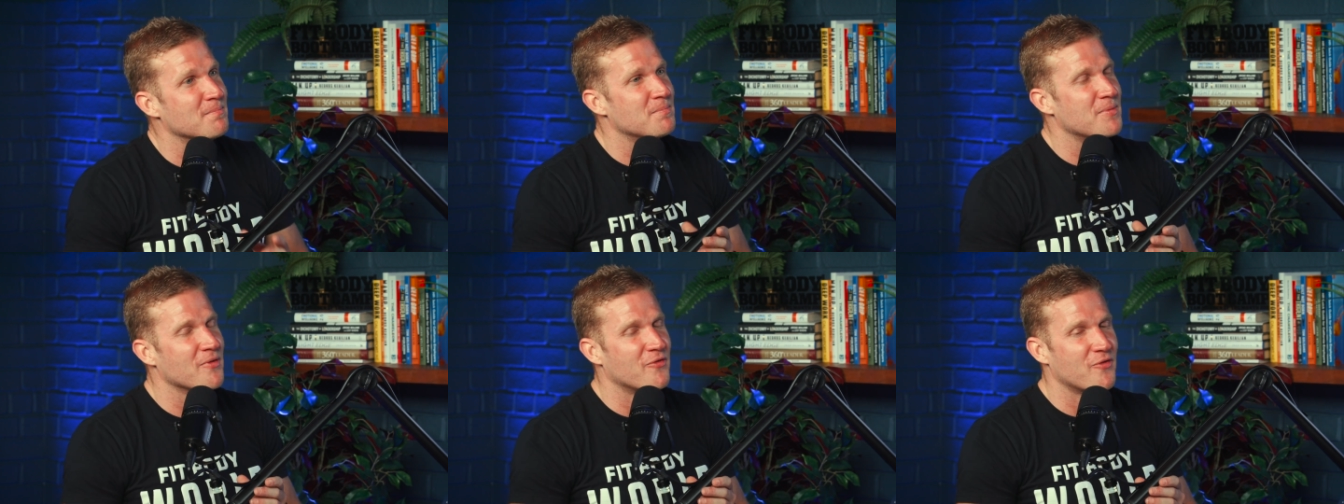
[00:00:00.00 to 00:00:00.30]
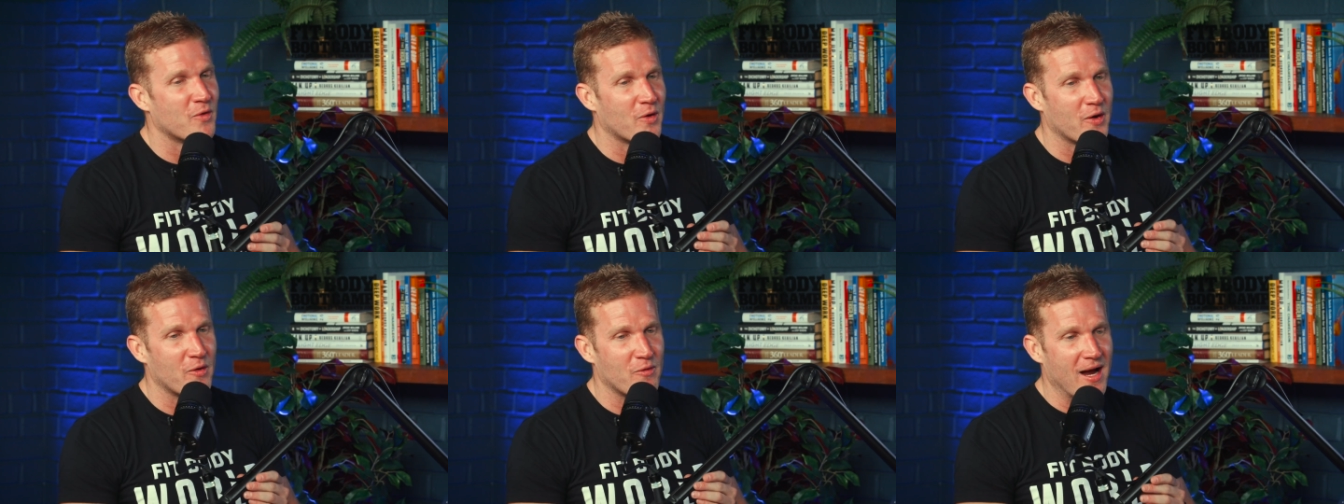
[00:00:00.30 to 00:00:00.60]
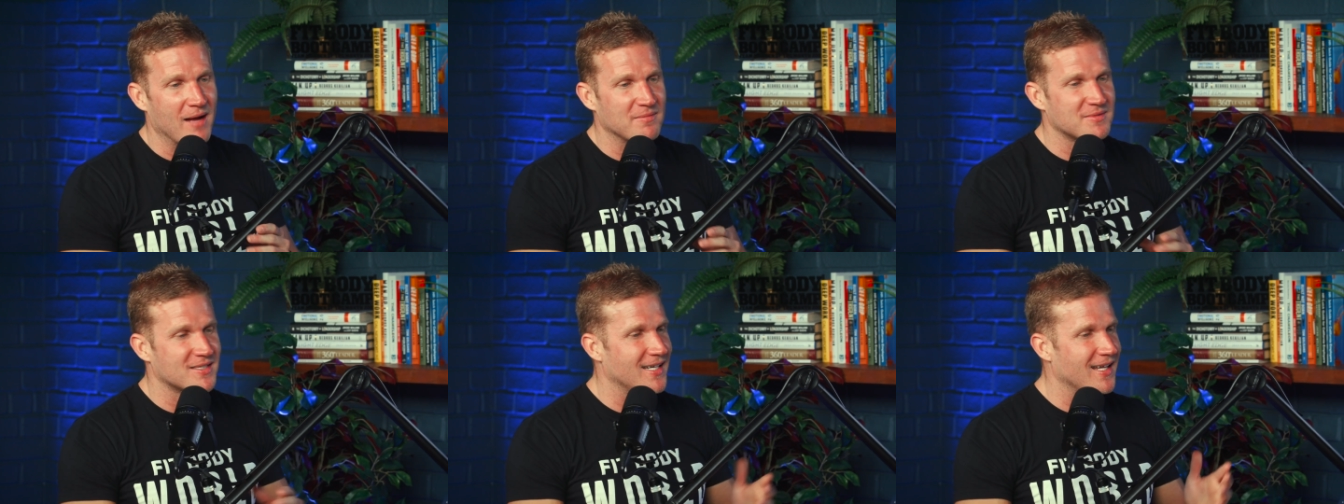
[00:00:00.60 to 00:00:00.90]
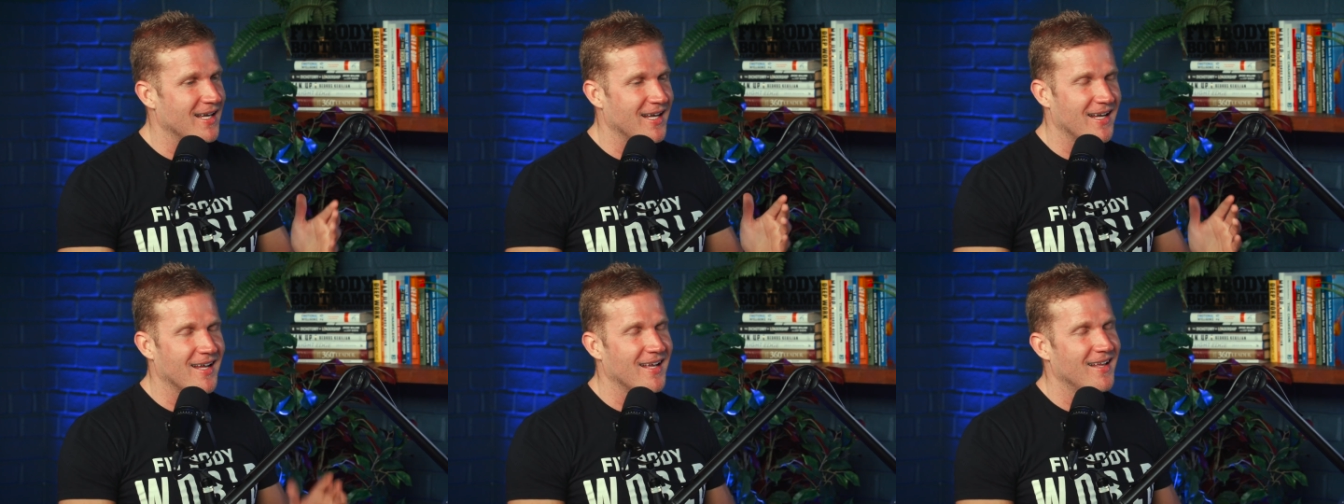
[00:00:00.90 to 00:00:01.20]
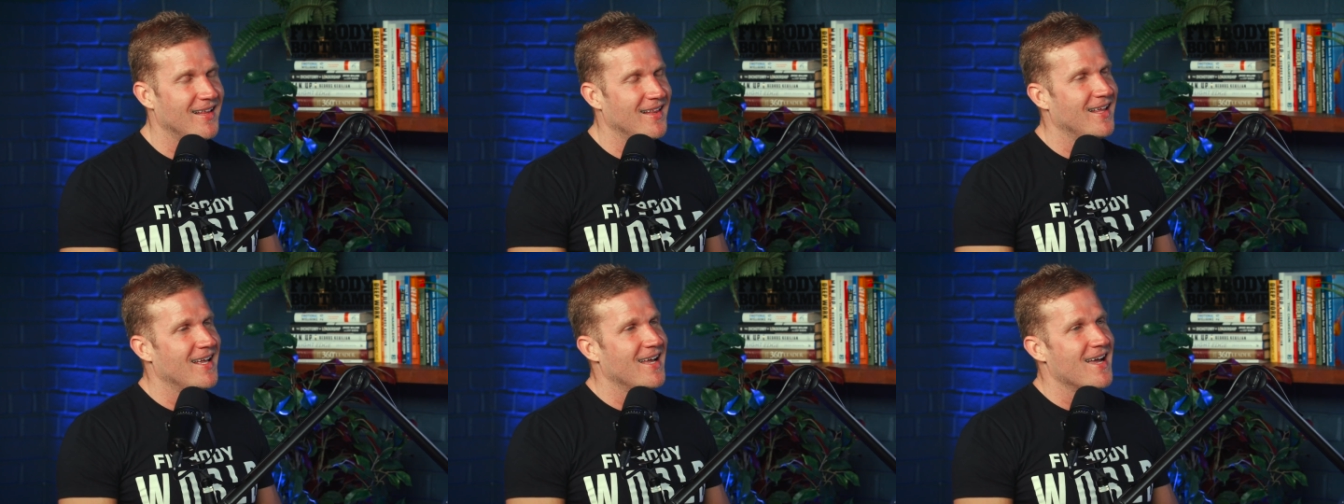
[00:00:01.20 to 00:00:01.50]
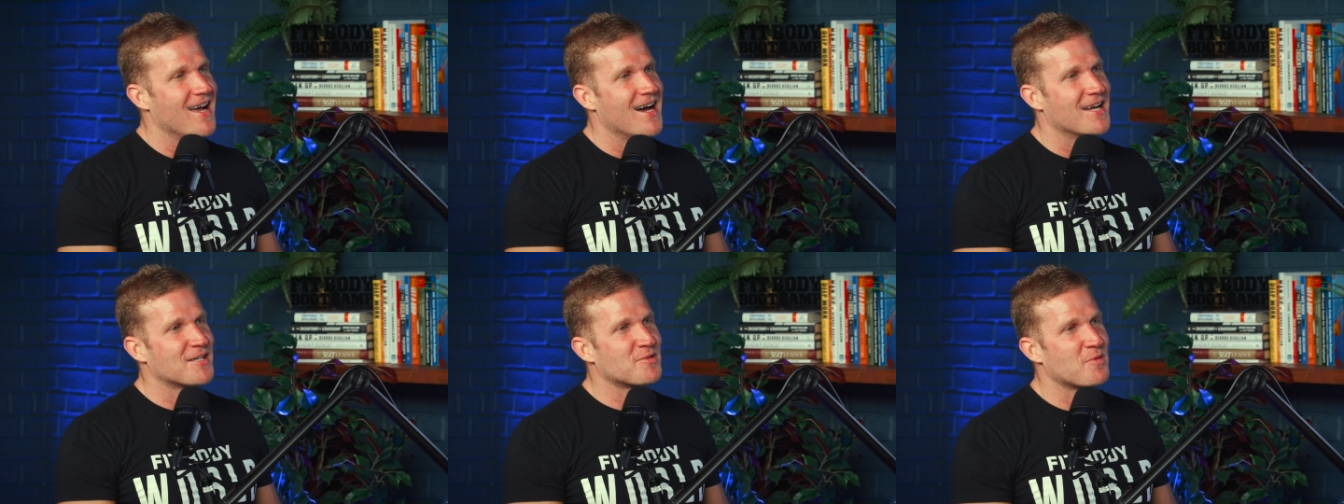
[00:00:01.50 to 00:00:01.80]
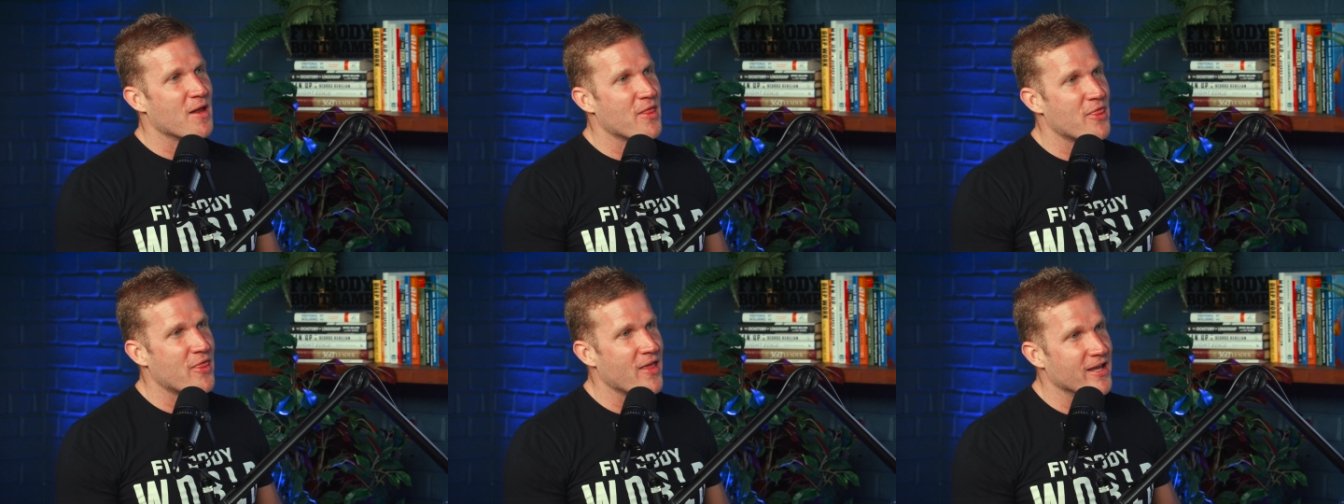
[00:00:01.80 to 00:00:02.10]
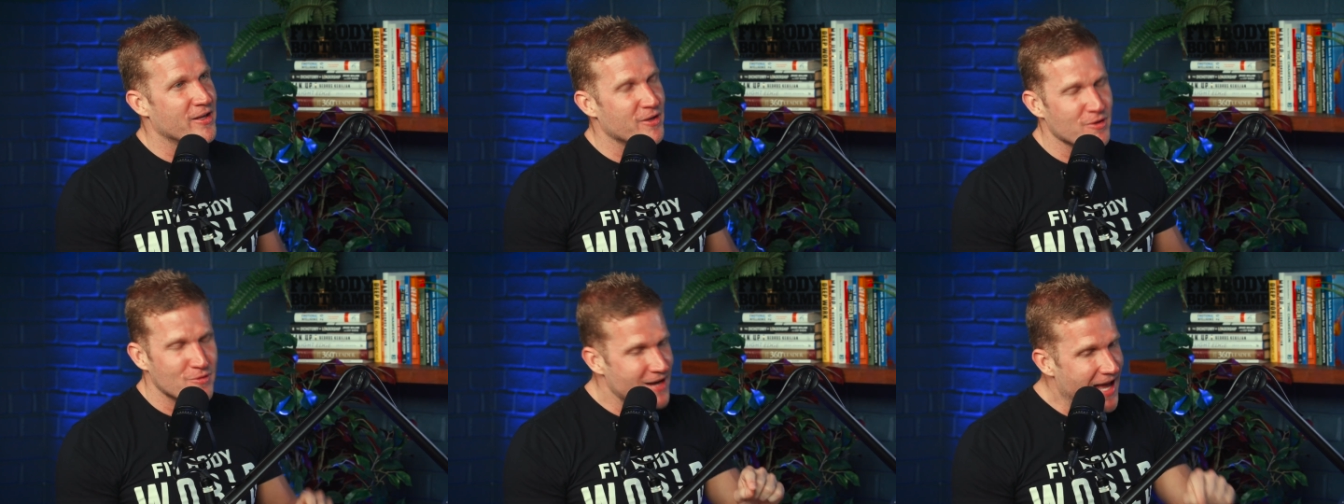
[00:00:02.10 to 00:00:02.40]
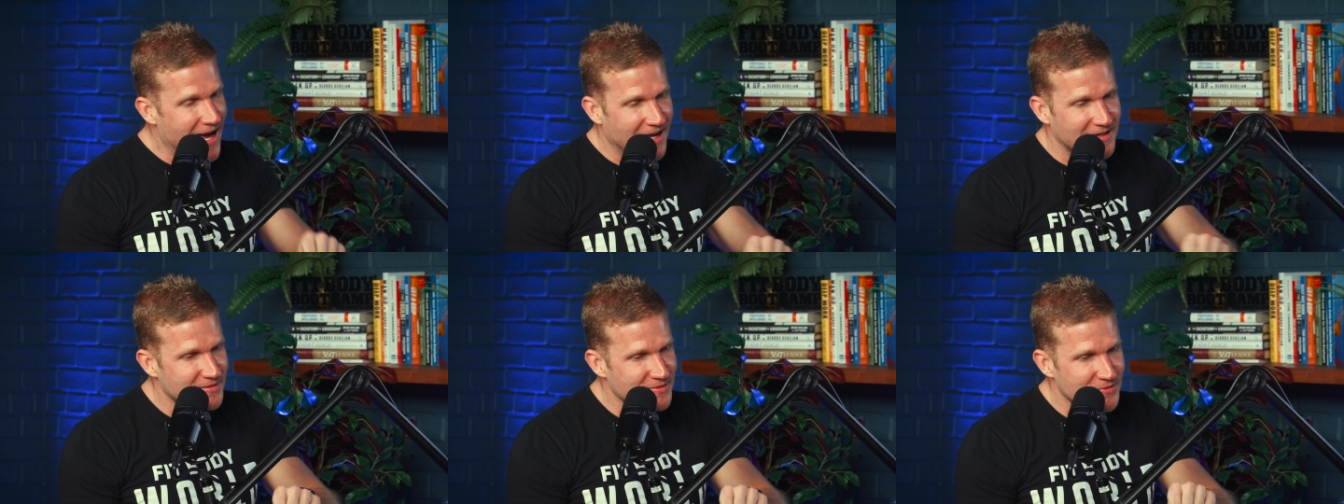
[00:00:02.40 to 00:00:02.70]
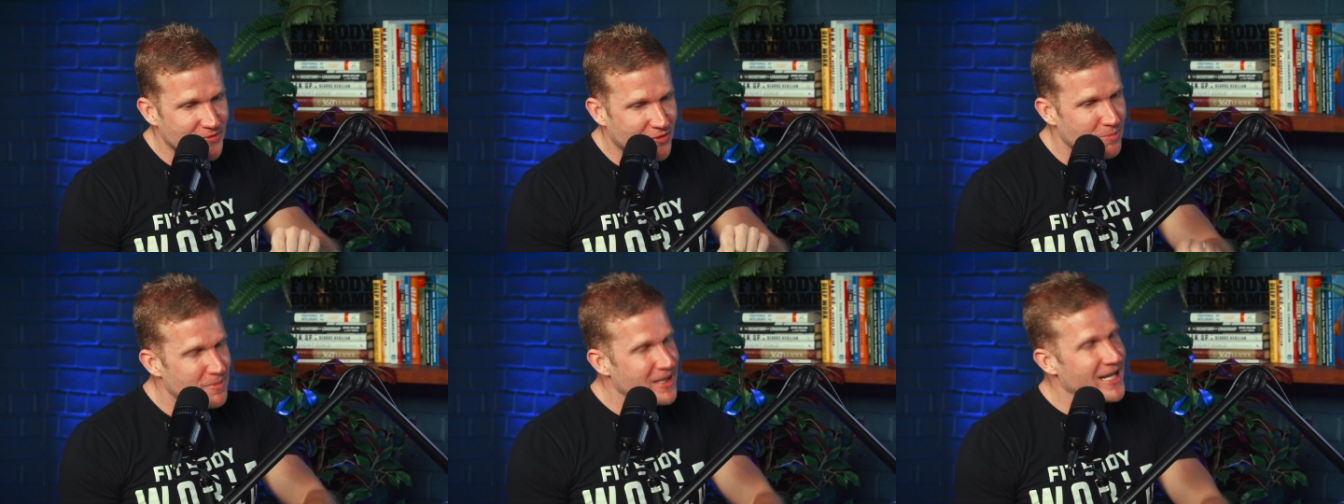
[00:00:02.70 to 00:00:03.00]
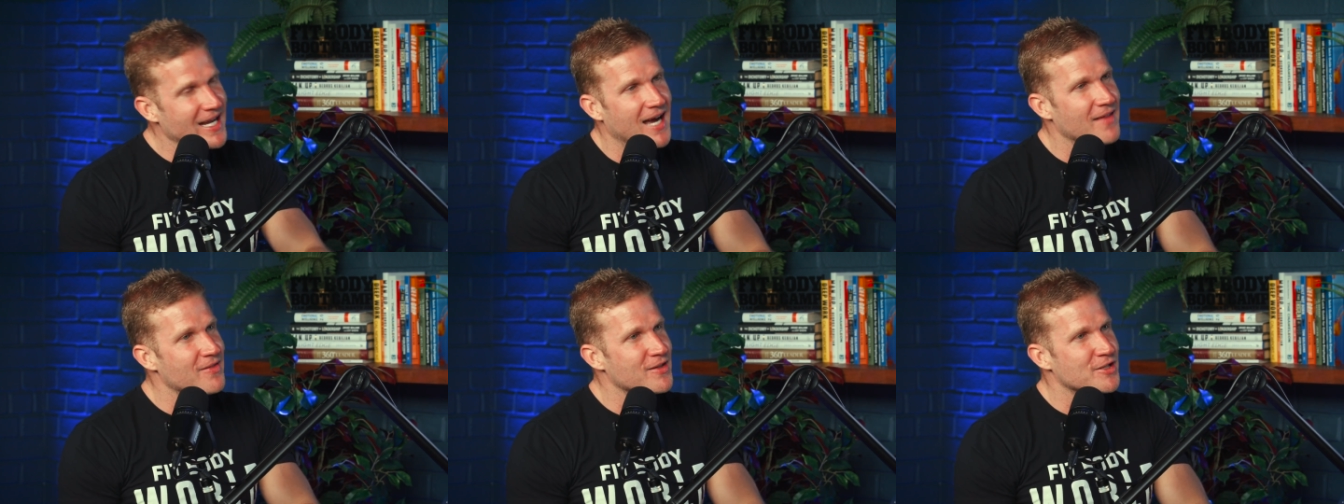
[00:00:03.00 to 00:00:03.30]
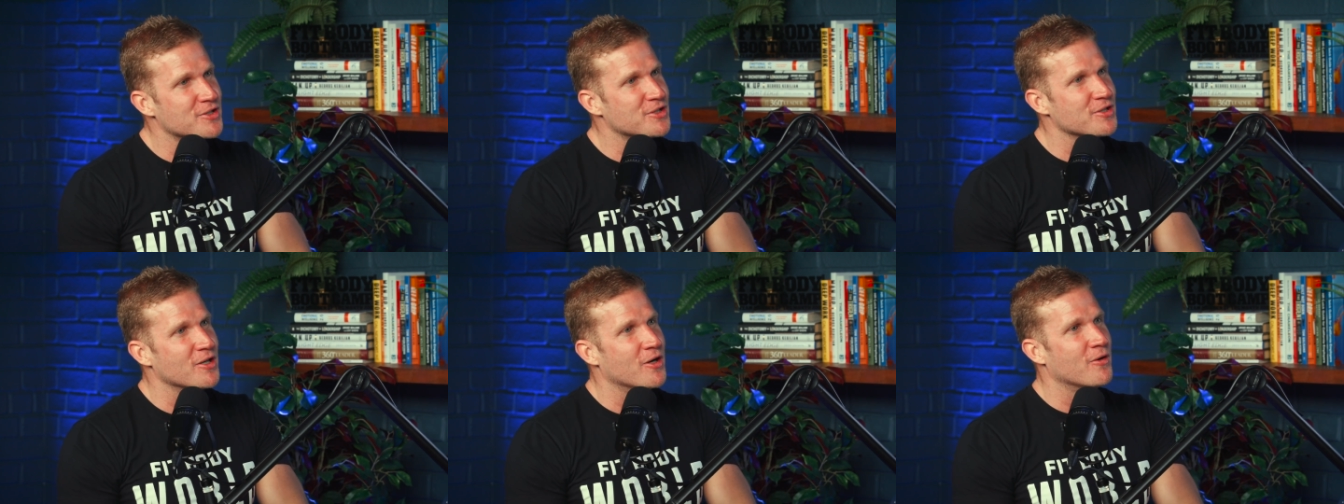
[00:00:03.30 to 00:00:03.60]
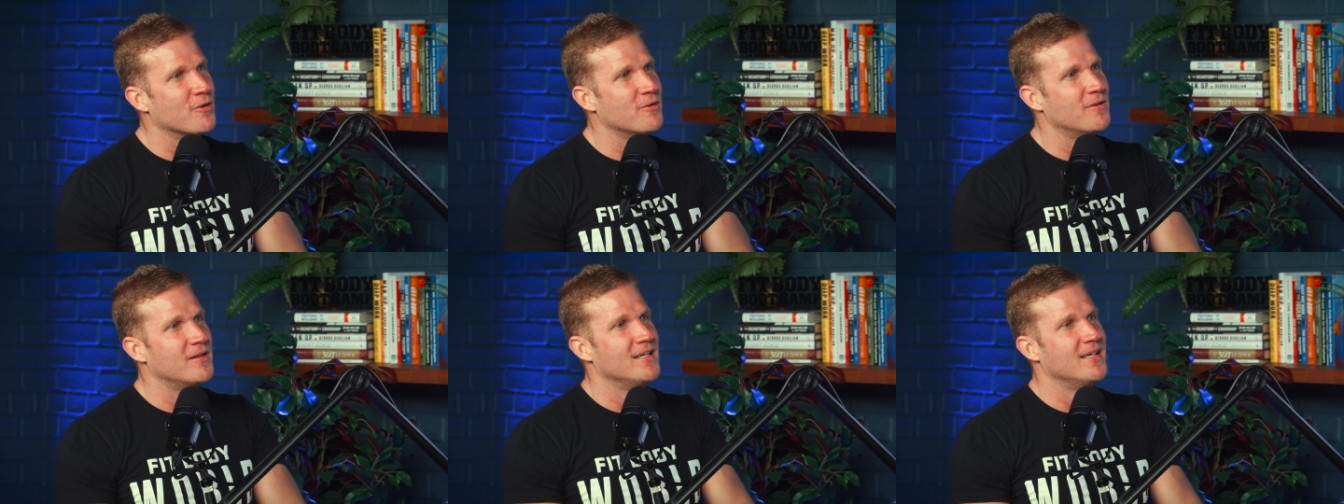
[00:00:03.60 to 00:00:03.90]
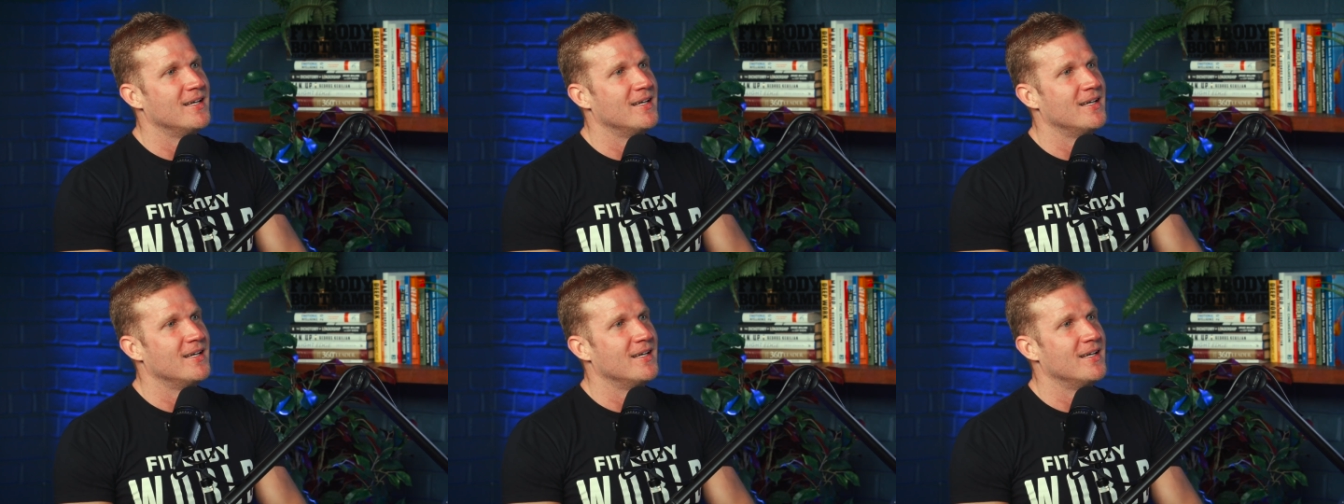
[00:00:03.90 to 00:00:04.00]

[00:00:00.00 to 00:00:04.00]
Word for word: Before we wrap today, I just want to thank you, not for being on this show,